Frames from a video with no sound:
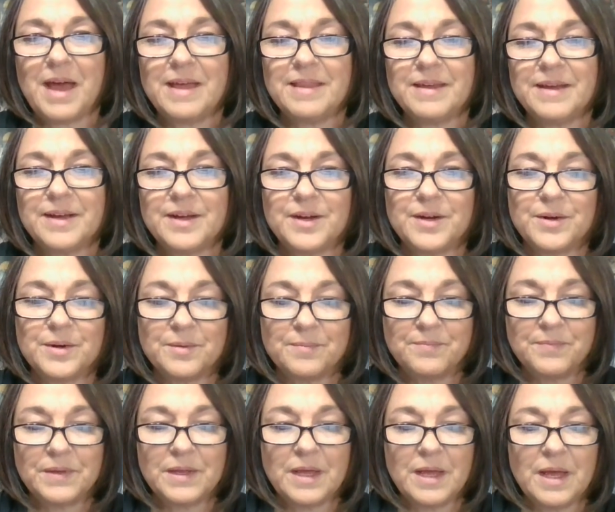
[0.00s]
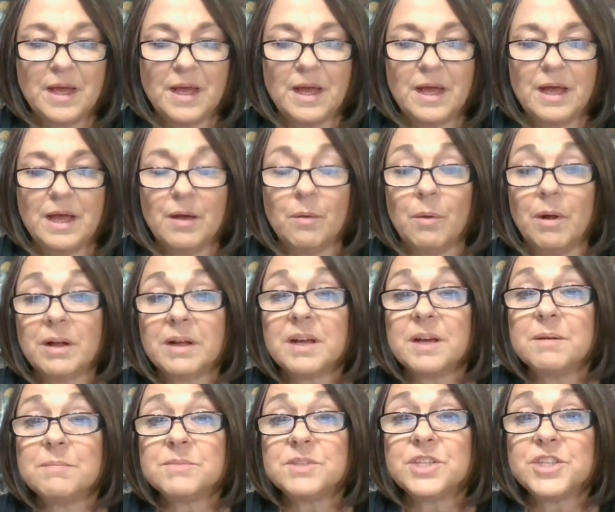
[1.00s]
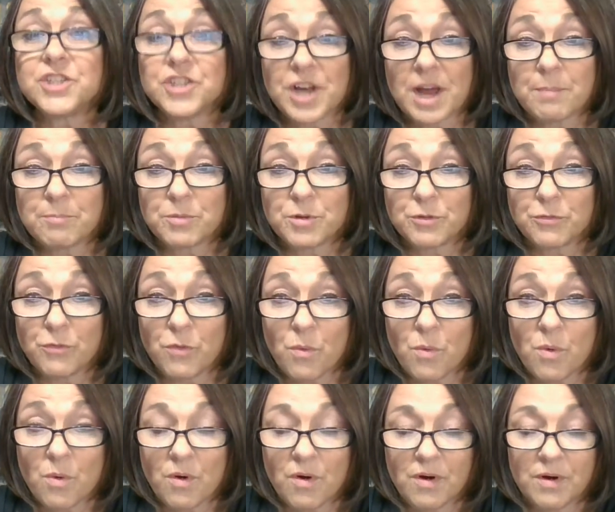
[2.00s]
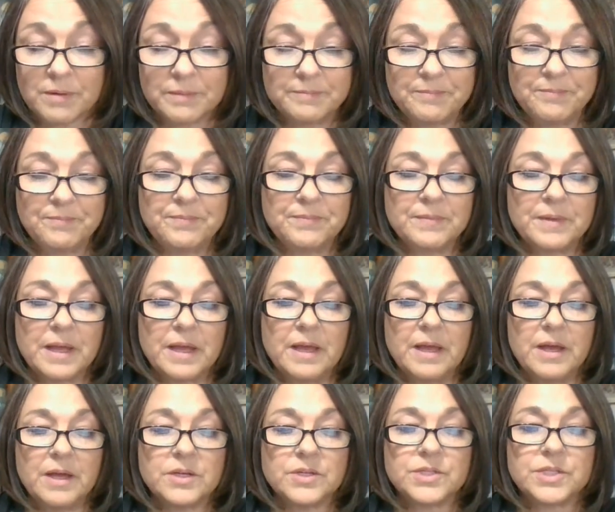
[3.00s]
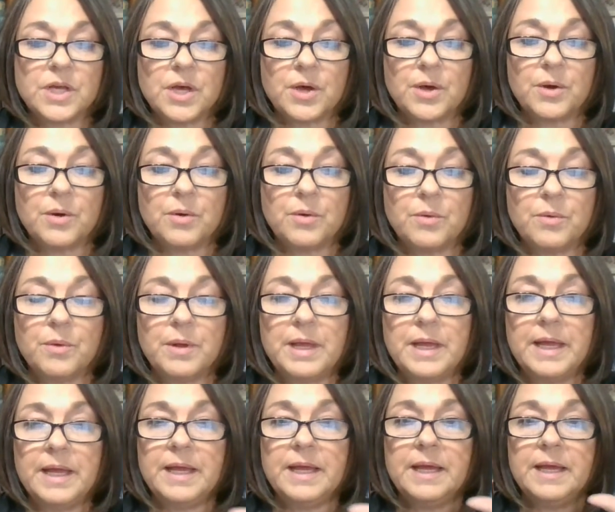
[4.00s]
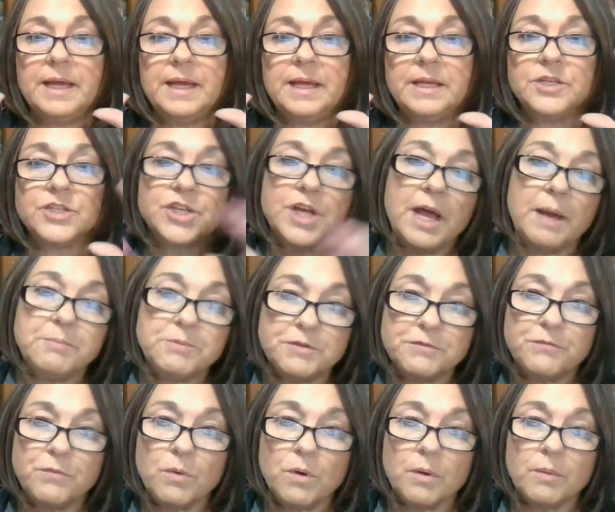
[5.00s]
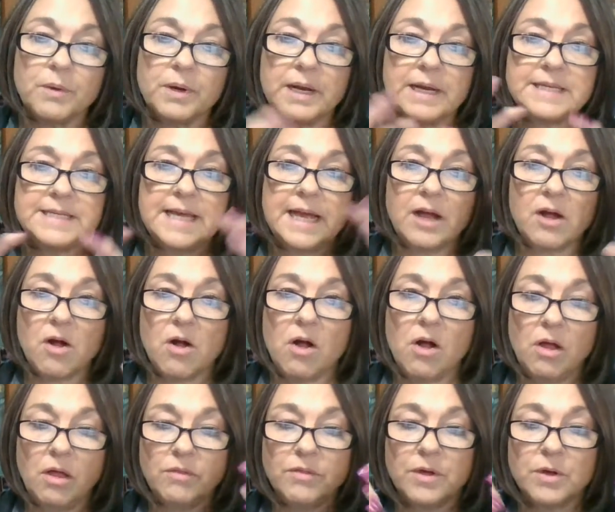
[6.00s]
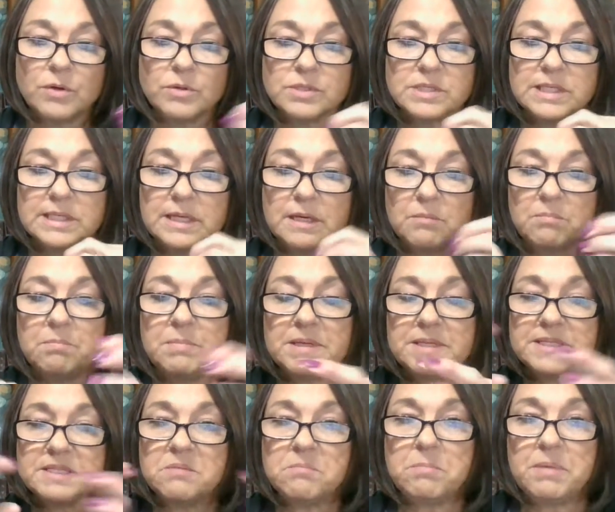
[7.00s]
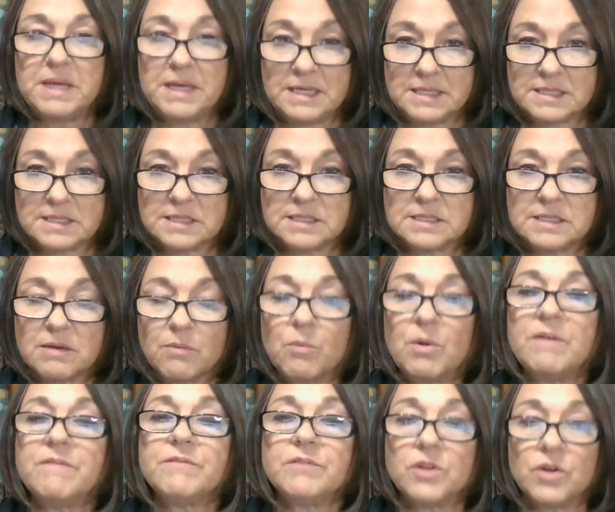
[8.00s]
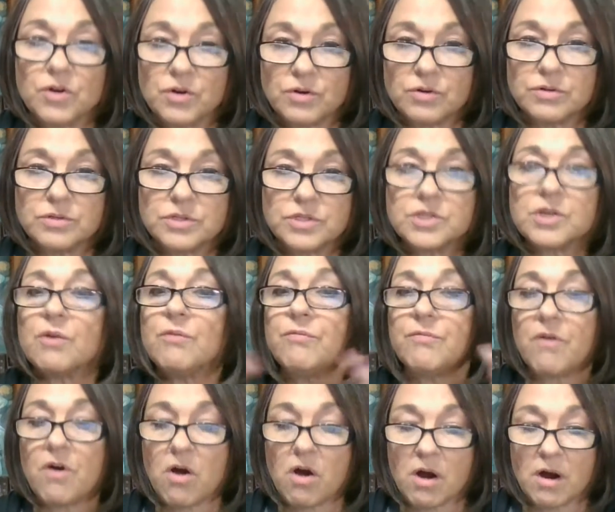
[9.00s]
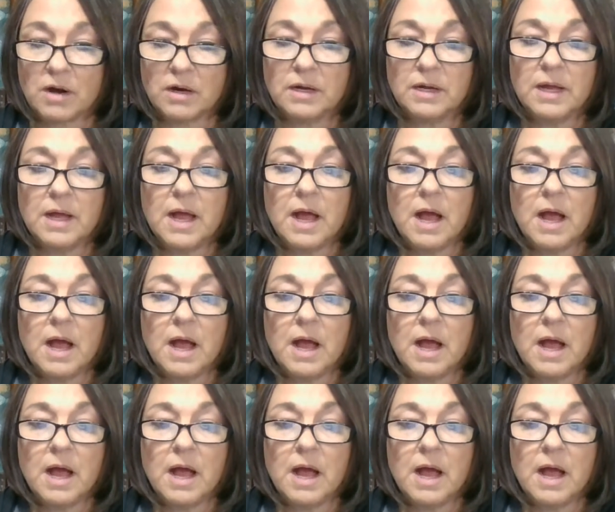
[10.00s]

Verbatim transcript: Hi there. Welcome to chapter four. So, in chapter four, we're going to take all those little bits and pieces that we've learned so far,